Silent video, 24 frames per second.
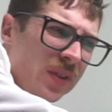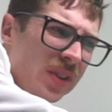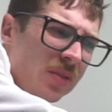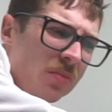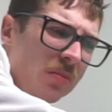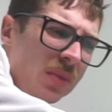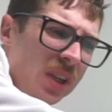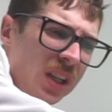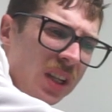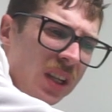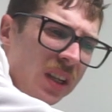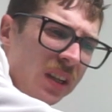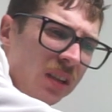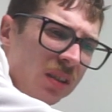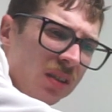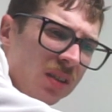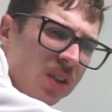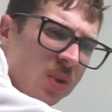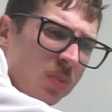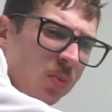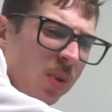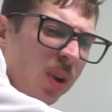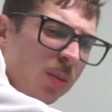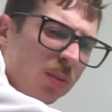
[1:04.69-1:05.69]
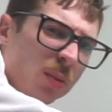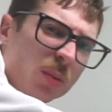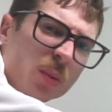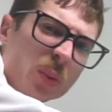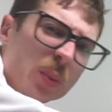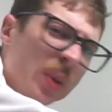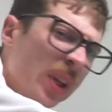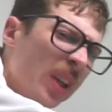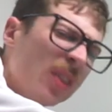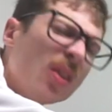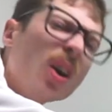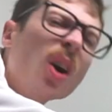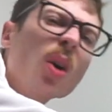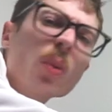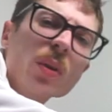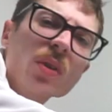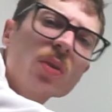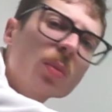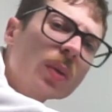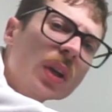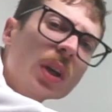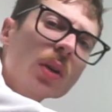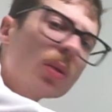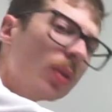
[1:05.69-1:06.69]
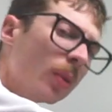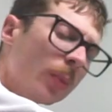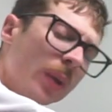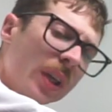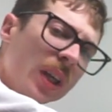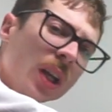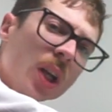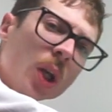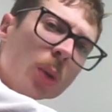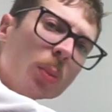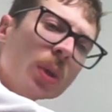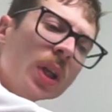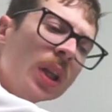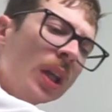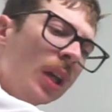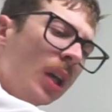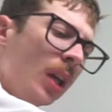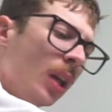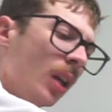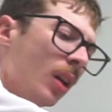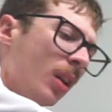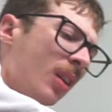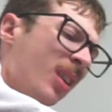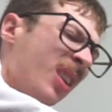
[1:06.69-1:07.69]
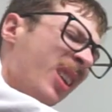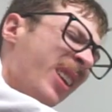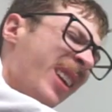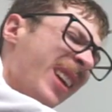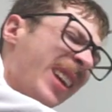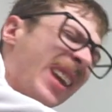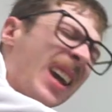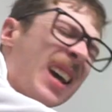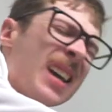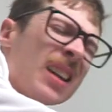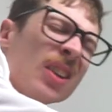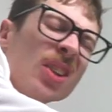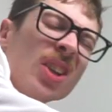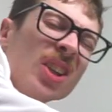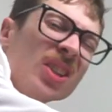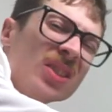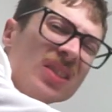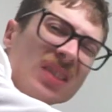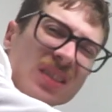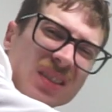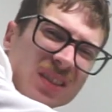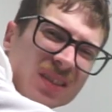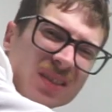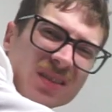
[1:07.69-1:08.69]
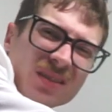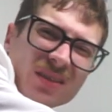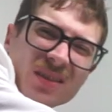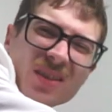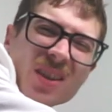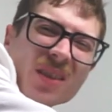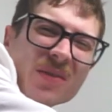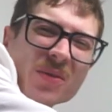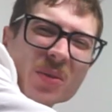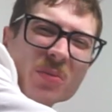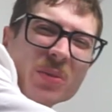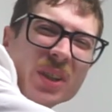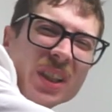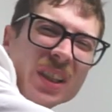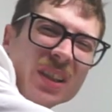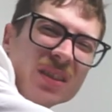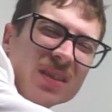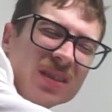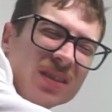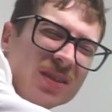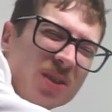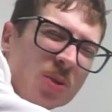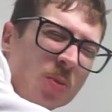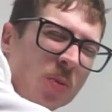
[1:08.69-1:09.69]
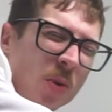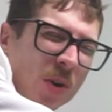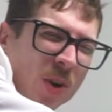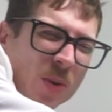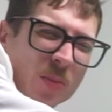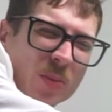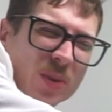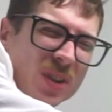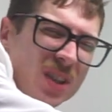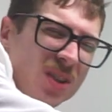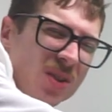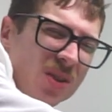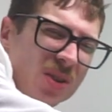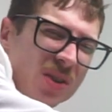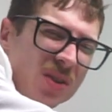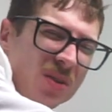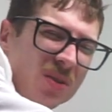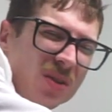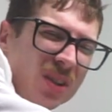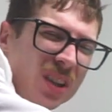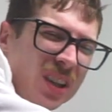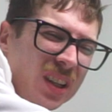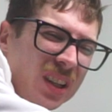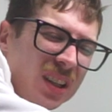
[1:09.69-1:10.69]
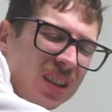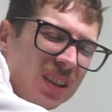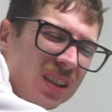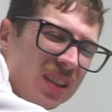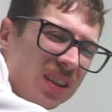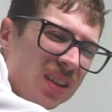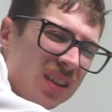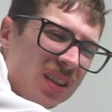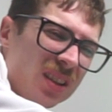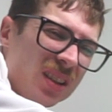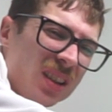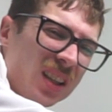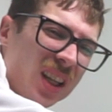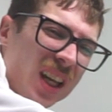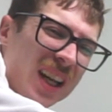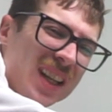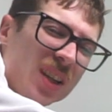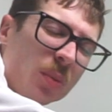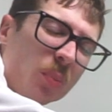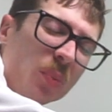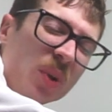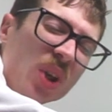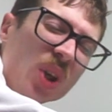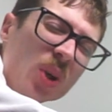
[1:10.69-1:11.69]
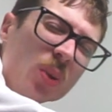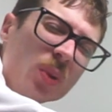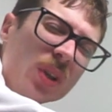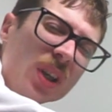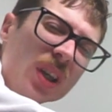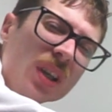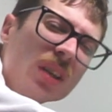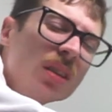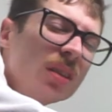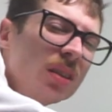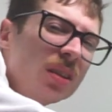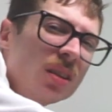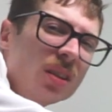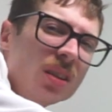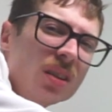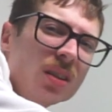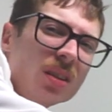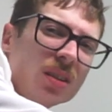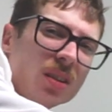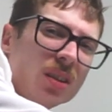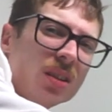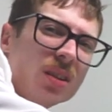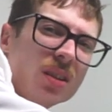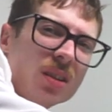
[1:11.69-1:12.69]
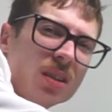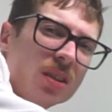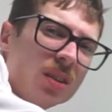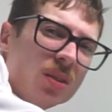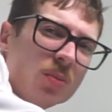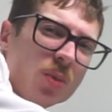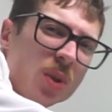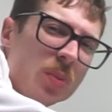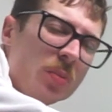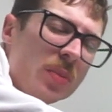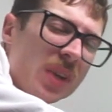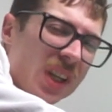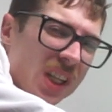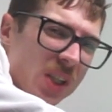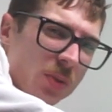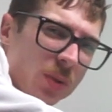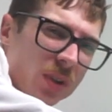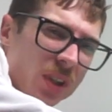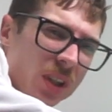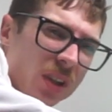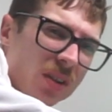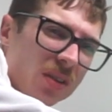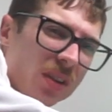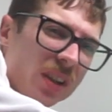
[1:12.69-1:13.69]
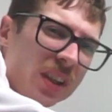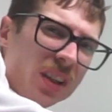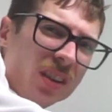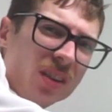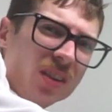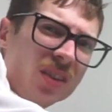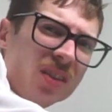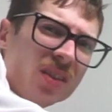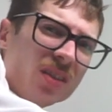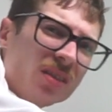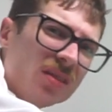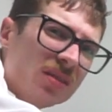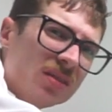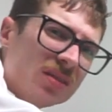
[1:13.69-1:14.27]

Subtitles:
it's me, it's probably me, it's always me, who are we kidding, but yeah, I don't know, not for me. The warmth is also like kind of pukey when mixed with the greens.